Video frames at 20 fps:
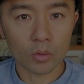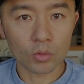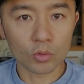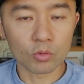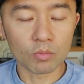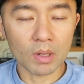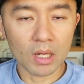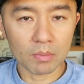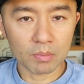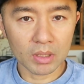
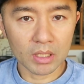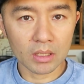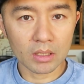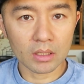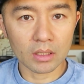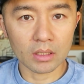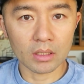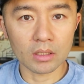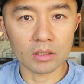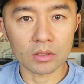
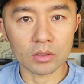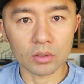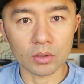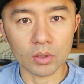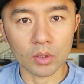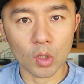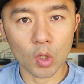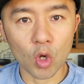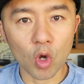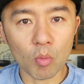Umami is
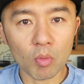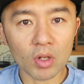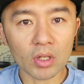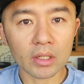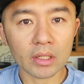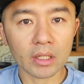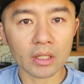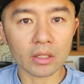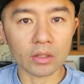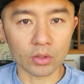uh,
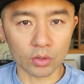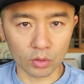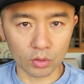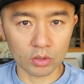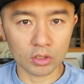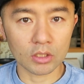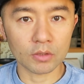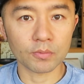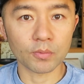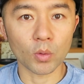commonly
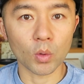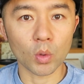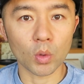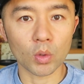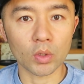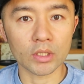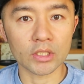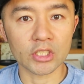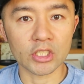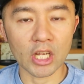used
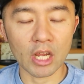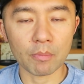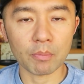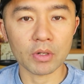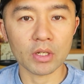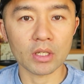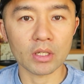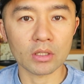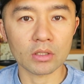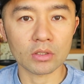for
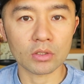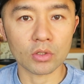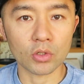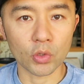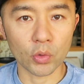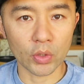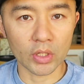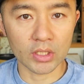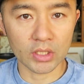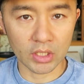Japanese
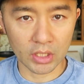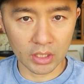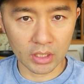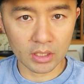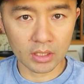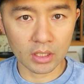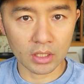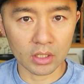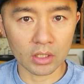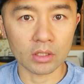
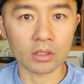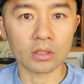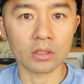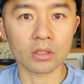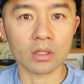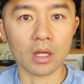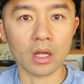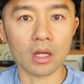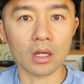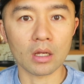cuisine
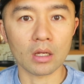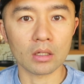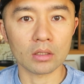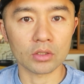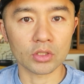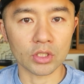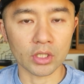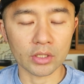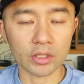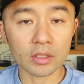in uh,
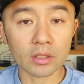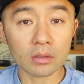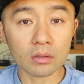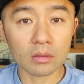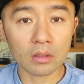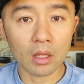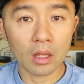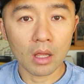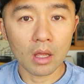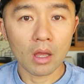
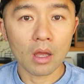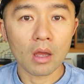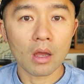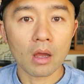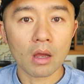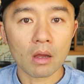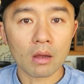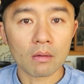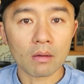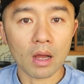general.
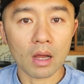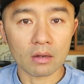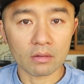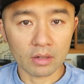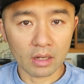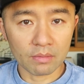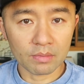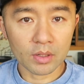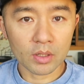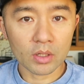
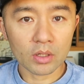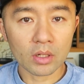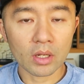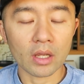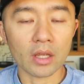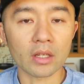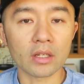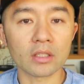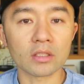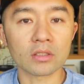
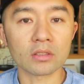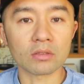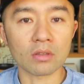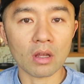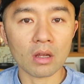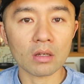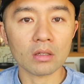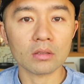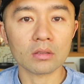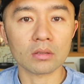However, it is
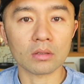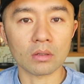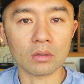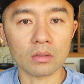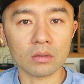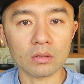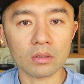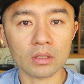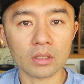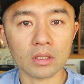not
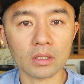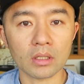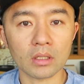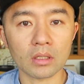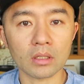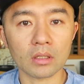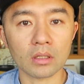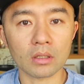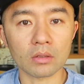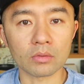
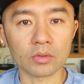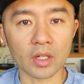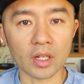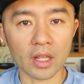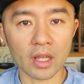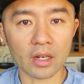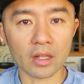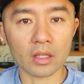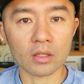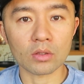only
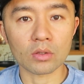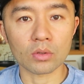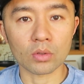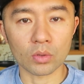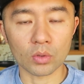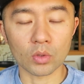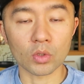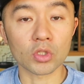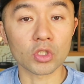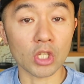related
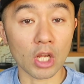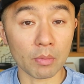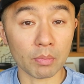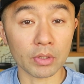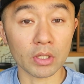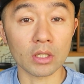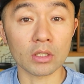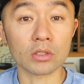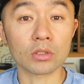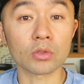to
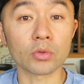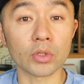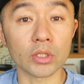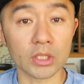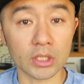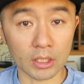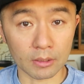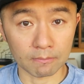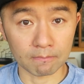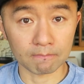Japanese
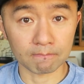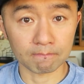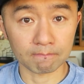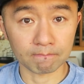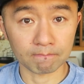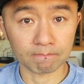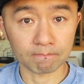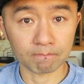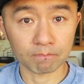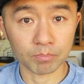cuisine.
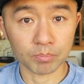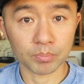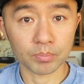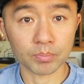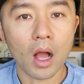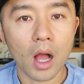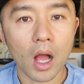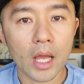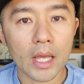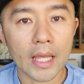
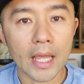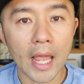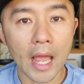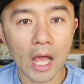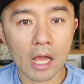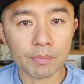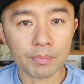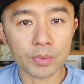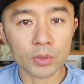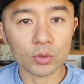It
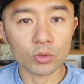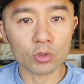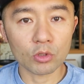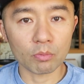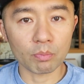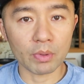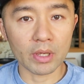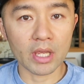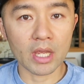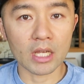happened
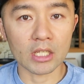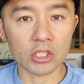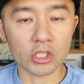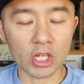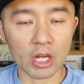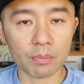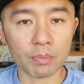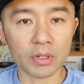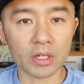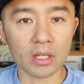to be a
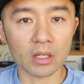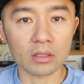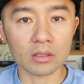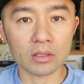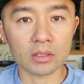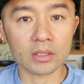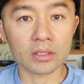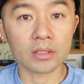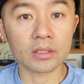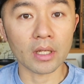Japanese
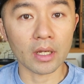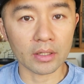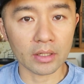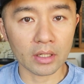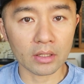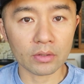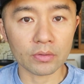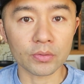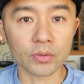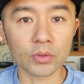
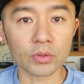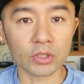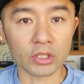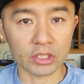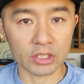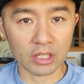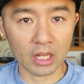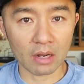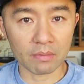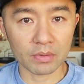scientist who
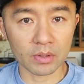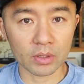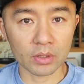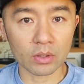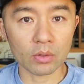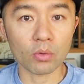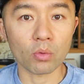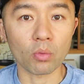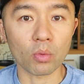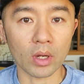
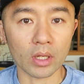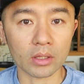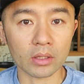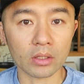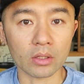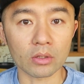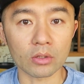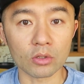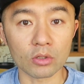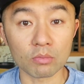discovered
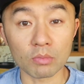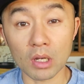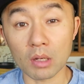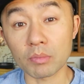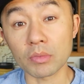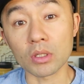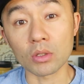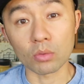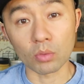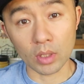what
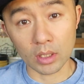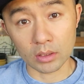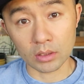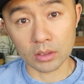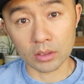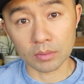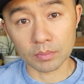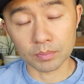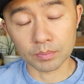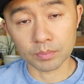umami
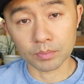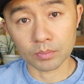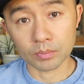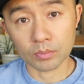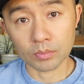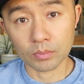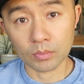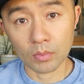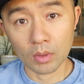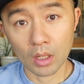was.
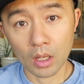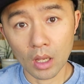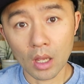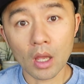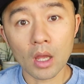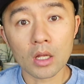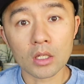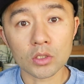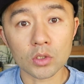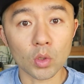
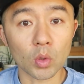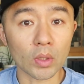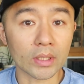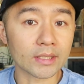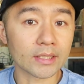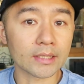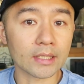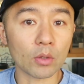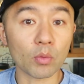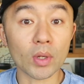So
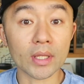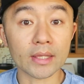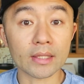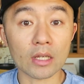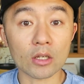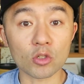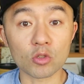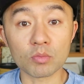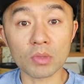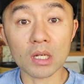let's see what
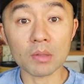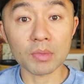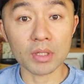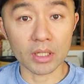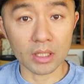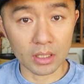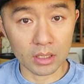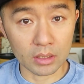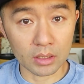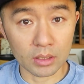that
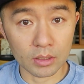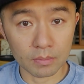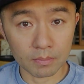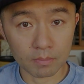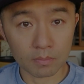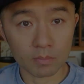umami is.